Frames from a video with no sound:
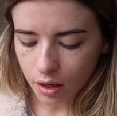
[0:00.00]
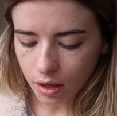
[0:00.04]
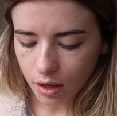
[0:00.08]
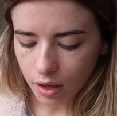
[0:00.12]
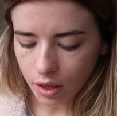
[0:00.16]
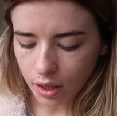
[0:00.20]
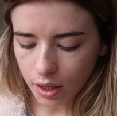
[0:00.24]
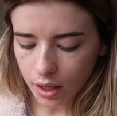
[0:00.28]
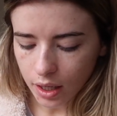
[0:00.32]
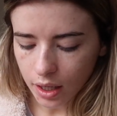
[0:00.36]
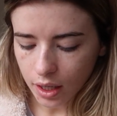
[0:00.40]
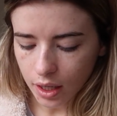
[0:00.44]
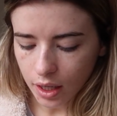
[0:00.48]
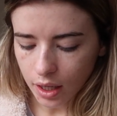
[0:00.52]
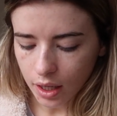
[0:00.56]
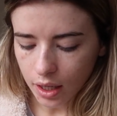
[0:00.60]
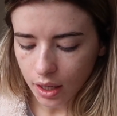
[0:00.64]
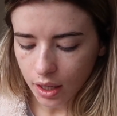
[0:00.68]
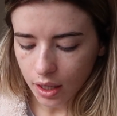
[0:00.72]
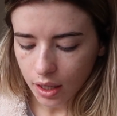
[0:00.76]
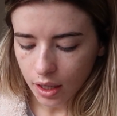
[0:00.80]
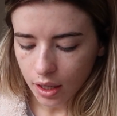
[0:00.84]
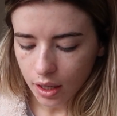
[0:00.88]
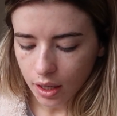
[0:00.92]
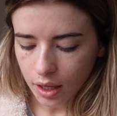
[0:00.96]
I
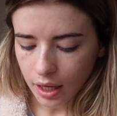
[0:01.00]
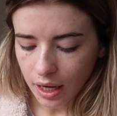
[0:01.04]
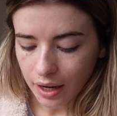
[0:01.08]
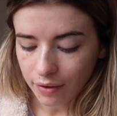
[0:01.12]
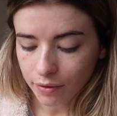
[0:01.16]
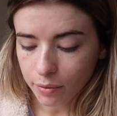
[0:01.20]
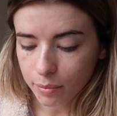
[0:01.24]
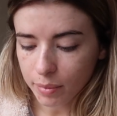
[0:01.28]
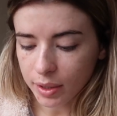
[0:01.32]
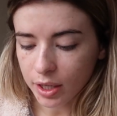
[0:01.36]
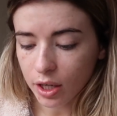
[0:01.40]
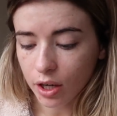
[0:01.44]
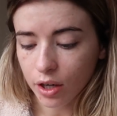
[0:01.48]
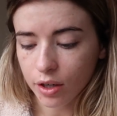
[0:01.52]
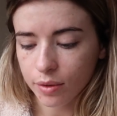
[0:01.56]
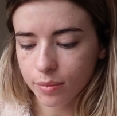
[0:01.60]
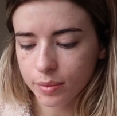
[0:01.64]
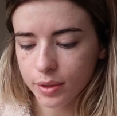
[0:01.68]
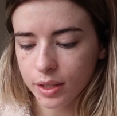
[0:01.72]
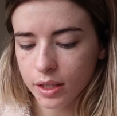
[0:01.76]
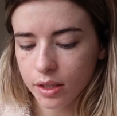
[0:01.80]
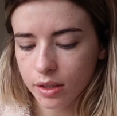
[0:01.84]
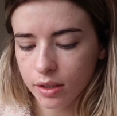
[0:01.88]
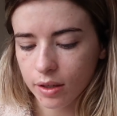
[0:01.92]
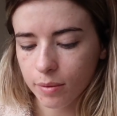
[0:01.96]
haven't been home
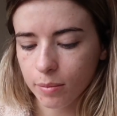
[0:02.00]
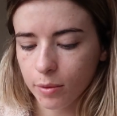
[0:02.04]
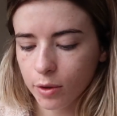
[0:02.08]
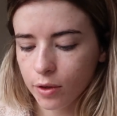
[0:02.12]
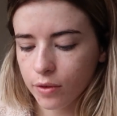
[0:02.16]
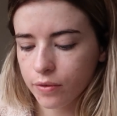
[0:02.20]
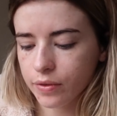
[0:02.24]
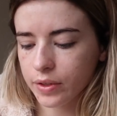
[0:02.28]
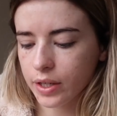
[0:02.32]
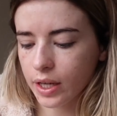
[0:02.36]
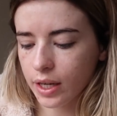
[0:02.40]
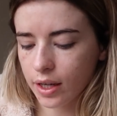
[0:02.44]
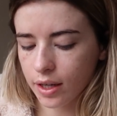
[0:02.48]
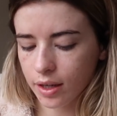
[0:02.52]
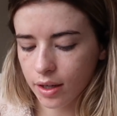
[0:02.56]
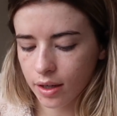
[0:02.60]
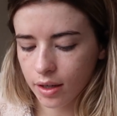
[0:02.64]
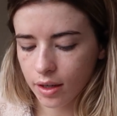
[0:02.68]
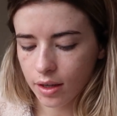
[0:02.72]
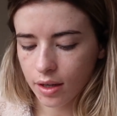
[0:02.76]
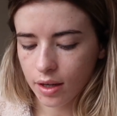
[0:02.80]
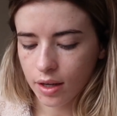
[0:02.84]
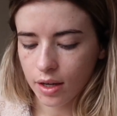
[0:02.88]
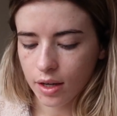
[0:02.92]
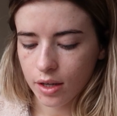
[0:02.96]
since I moved here,
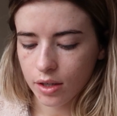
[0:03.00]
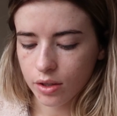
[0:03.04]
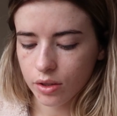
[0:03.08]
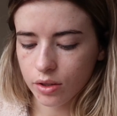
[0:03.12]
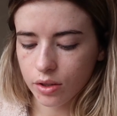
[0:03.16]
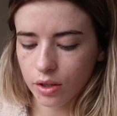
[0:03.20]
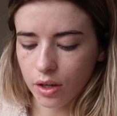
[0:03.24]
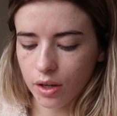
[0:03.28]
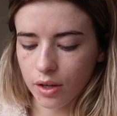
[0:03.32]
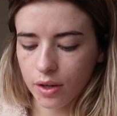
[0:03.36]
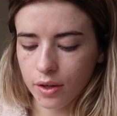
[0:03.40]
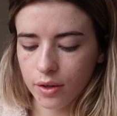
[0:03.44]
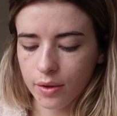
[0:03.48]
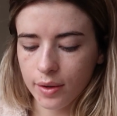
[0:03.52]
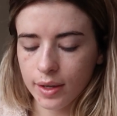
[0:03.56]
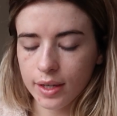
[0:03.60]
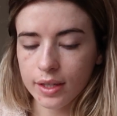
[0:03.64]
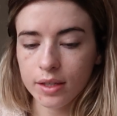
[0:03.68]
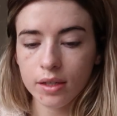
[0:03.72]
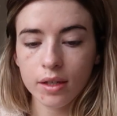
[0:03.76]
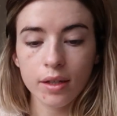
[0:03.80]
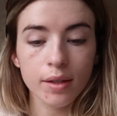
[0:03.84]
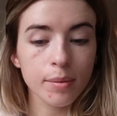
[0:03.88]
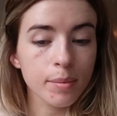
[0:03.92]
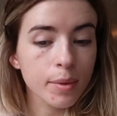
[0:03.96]
so
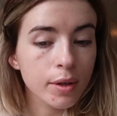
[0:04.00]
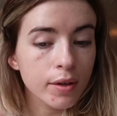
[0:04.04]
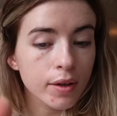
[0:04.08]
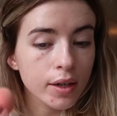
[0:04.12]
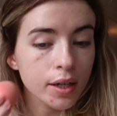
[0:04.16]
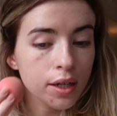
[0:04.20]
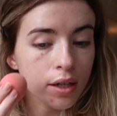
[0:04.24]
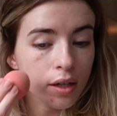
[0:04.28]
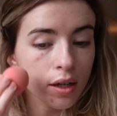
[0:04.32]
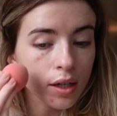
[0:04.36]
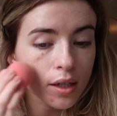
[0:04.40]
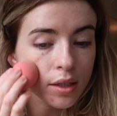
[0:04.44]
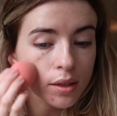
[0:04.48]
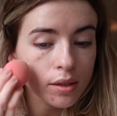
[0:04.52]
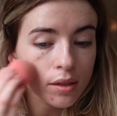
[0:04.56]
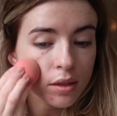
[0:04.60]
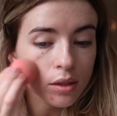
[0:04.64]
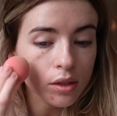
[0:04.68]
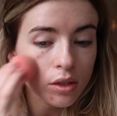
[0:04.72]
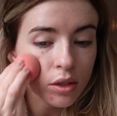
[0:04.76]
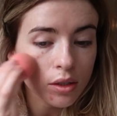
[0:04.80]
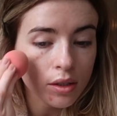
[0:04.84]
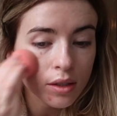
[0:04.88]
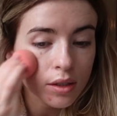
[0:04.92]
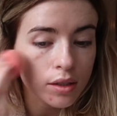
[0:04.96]
it's gonna be really nice to
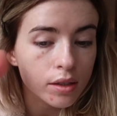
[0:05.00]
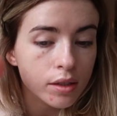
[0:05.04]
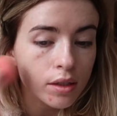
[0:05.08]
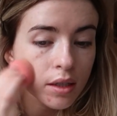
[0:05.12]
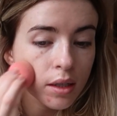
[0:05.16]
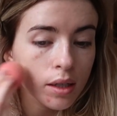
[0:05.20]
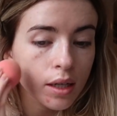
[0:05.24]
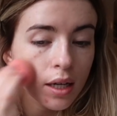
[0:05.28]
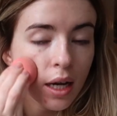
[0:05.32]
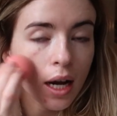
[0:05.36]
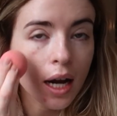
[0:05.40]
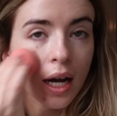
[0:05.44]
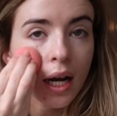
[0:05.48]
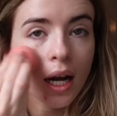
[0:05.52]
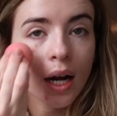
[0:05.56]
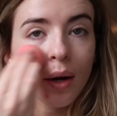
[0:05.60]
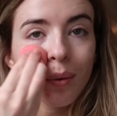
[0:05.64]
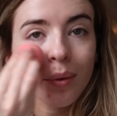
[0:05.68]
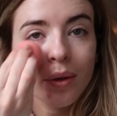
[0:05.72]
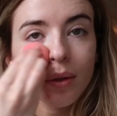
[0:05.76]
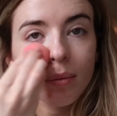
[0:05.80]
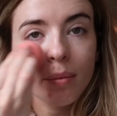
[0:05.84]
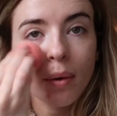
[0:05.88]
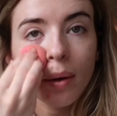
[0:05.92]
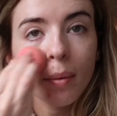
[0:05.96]
just hang
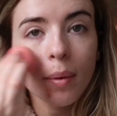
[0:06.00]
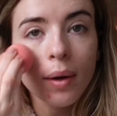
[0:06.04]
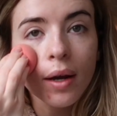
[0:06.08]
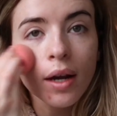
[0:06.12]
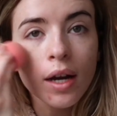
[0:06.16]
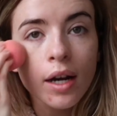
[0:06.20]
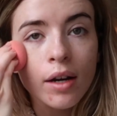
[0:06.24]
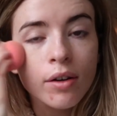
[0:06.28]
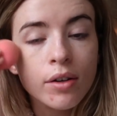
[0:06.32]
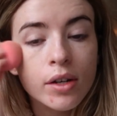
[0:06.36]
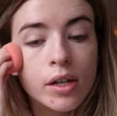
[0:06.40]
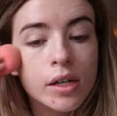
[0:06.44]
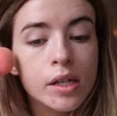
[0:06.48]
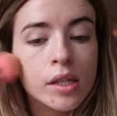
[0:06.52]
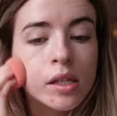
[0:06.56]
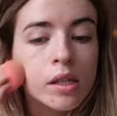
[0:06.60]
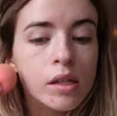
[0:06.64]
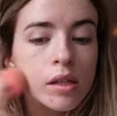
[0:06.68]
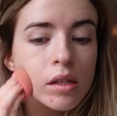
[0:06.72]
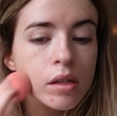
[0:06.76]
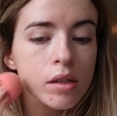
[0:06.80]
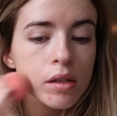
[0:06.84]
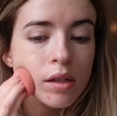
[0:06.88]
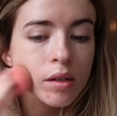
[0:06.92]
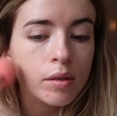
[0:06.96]
out with my
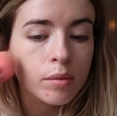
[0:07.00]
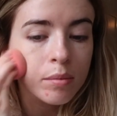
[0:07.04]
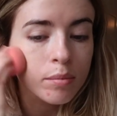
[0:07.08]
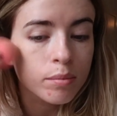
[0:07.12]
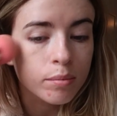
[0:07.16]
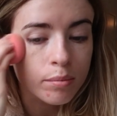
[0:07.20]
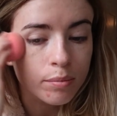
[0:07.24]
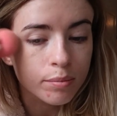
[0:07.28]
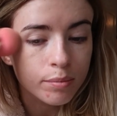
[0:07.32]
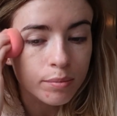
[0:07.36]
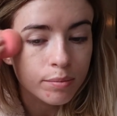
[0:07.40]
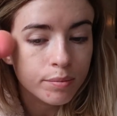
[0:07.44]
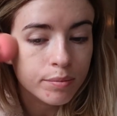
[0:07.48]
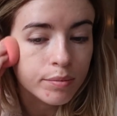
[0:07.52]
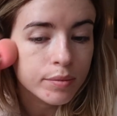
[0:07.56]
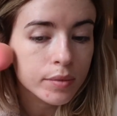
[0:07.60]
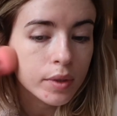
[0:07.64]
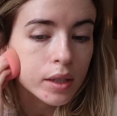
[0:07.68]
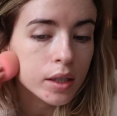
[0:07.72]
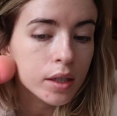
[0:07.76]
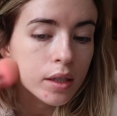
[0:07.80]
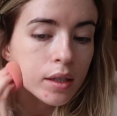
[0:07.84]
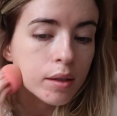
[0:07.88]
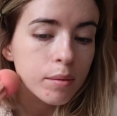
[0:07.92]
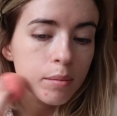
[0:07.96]
parents and
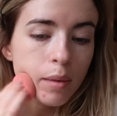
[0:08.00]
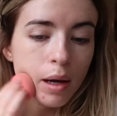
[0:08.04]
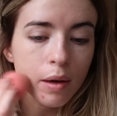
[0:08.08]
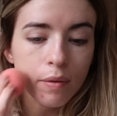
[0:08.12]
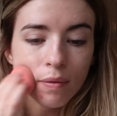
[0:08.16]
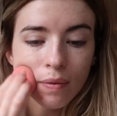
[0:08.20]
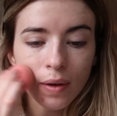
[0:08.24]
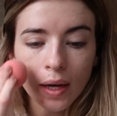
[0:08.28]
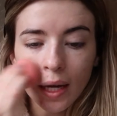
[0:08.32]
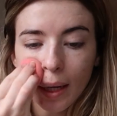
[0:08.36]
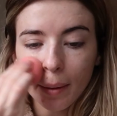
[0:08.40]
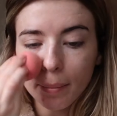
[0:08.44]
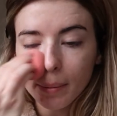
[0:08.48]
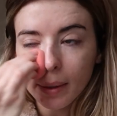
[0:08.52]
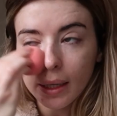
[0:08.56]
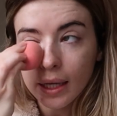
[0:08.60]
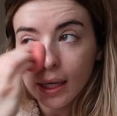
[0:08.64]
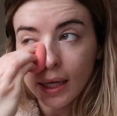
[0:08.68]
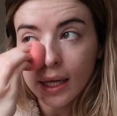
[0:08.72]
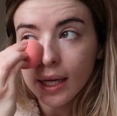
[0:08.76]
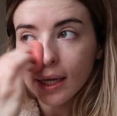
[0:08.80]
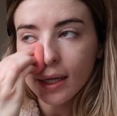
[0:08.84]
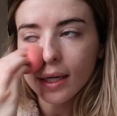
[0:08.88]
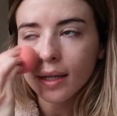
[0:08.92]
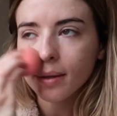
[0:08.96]
my
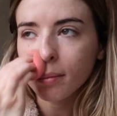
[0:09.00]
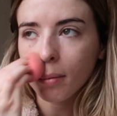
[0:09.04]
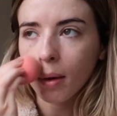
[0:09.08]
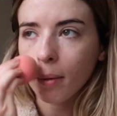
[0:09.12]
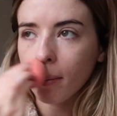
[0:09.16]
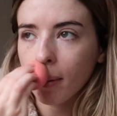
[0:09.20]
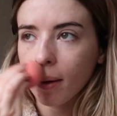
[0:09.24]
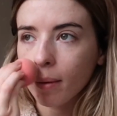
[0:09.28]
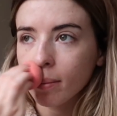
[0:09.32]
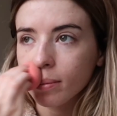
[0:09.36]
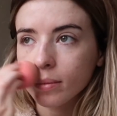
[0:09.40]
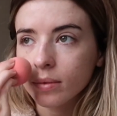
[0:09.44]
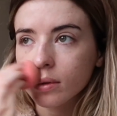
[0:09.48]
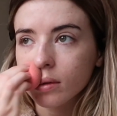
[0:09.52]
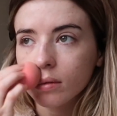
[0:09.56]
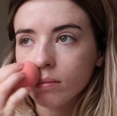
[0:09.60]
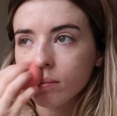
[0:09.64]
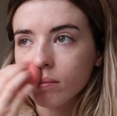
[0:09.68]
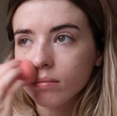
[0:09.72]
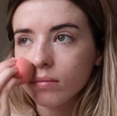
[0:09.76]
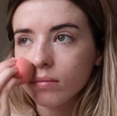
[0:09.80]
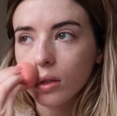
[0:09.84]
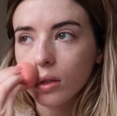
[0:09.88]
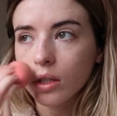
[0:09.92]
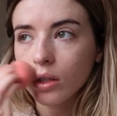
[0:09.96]
family and my mum's
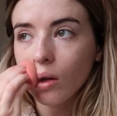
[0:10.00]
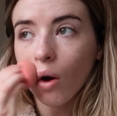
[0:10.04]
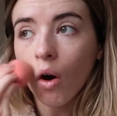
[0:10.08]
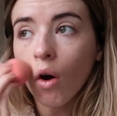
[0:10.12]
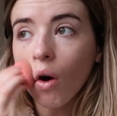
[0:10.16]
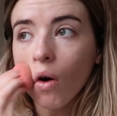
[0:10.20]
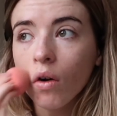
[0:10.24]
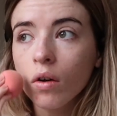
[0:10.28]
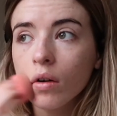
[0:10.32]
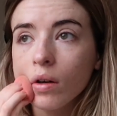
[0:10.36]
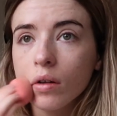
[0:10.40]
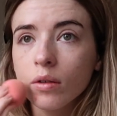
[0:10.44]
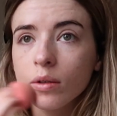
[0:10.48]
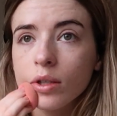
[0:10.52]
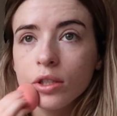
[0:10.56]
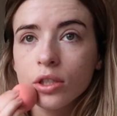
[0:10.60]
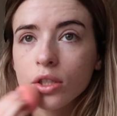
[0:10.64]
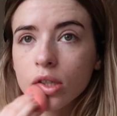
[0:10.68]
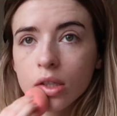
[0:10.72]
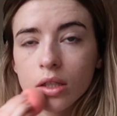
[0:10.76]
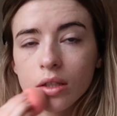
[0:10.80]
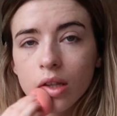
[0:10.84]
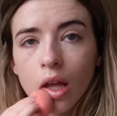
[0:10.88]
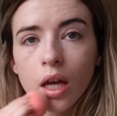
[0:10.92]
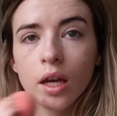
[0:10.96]
dog,
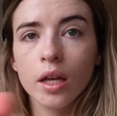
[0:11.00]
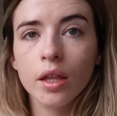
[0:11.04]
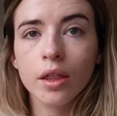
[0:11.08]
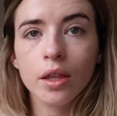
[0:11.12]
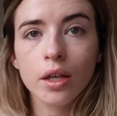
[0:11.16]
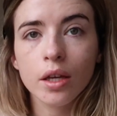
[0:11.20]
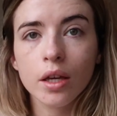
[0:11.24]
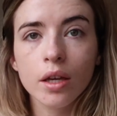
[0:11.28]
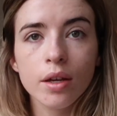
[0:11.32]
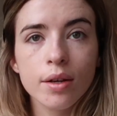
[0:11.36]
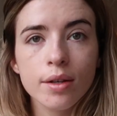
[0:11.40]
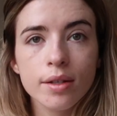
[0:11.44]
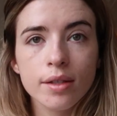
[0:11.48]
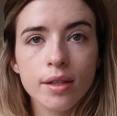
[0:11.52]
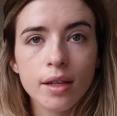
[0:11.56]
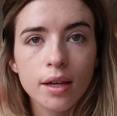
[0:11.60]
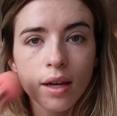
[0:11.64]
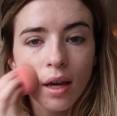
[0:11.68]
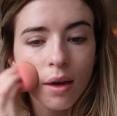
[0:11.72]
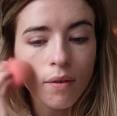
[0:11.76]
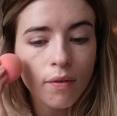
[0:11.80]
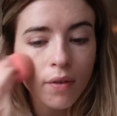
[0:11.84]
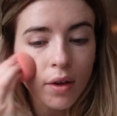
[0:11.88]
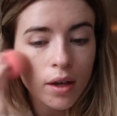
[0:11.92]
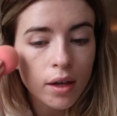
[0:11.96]
which is like the cutest
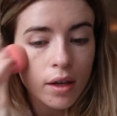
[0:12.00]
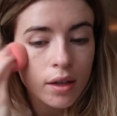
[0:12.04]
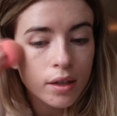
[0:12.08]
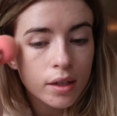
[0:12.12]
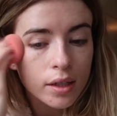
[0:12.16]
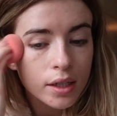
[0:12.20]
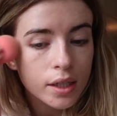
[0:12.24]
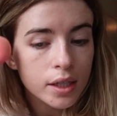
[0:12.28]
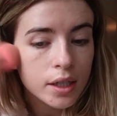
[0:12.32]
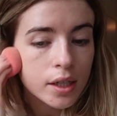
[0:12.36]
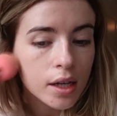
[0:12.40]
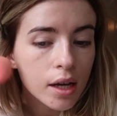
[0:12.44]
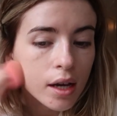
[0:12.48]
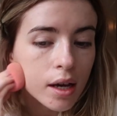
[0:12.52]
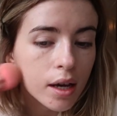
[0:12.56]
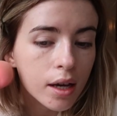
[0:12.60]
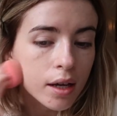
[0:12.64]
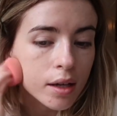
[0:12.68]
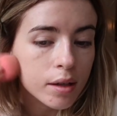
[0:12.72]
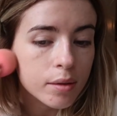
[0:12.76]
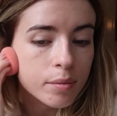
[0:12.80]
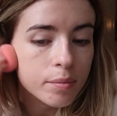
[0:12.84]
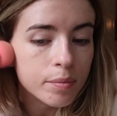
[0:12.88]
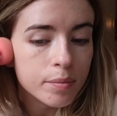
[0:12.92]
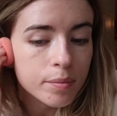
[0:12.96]
thing ever.